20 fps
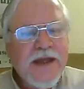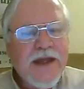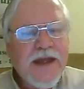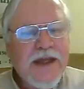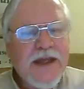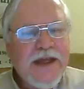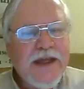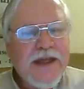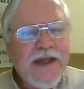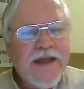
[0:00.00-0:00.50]

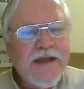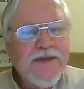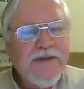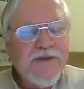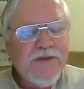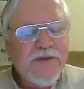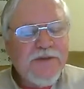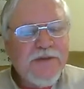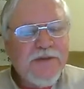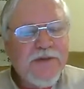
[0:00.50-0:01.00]

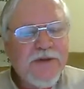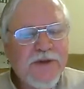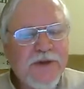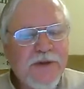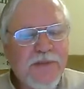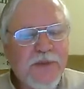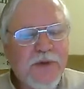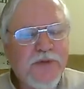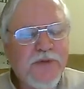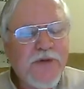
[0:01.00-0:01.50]
and
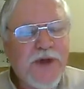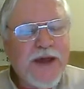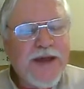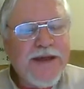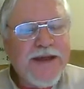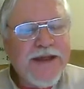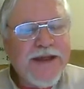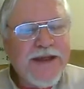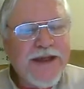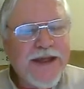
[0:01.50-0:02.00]

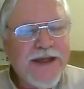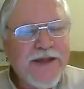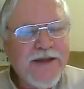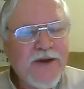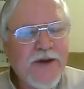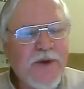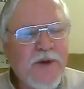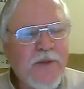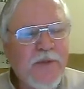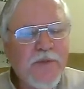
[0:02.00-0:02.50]
providing a
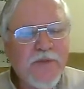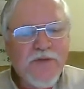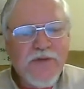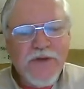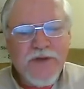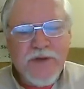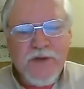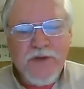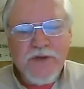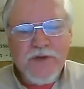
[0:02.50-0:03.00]
home for
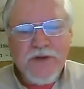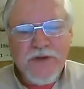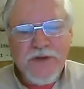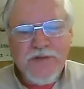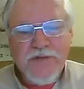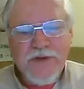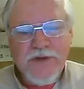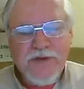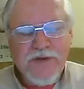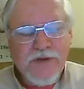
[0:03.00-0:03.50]
those
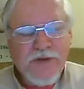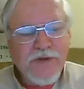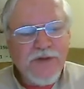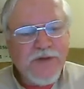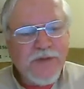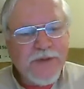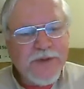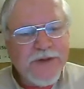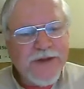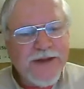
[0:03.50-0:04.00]
individuals
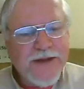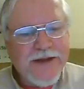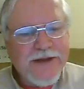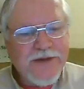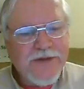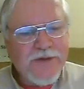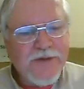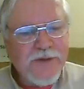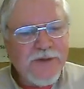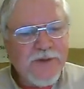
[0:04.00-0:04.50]
who would like
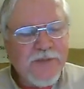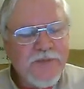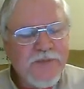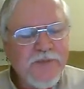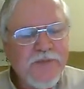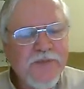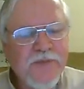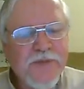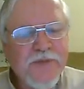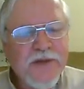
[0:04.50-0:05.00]
to
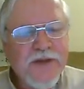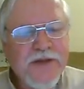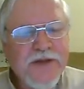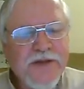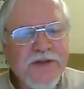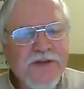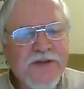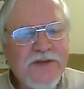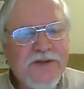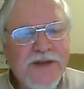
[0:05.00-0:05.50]

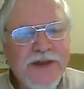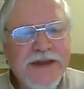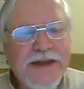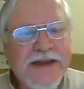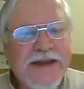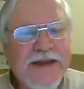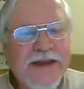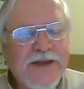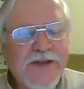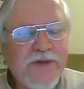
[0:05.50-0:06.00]
seek
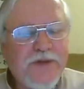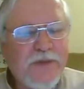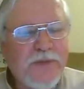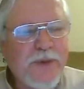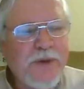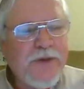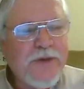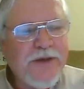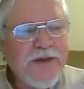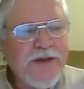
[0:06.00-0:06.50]
and
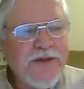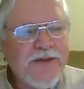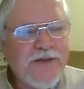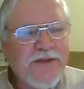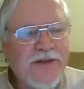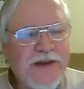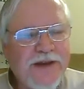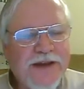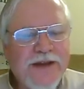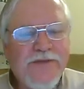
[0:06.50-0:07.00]
experience
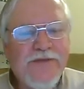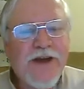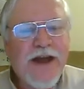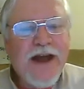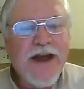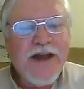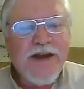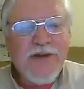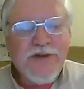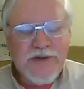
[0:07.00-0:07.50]
and live a
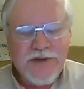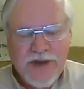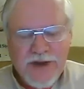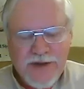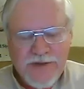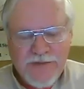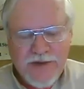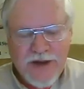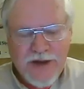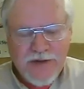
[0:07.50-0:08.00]
higher state
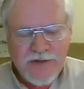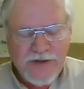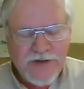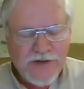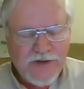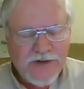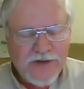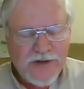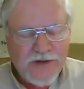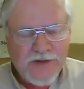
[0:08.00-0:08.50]
of
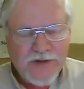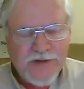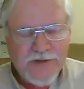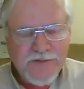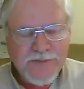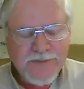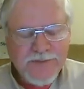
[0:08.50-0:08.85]
consciousness.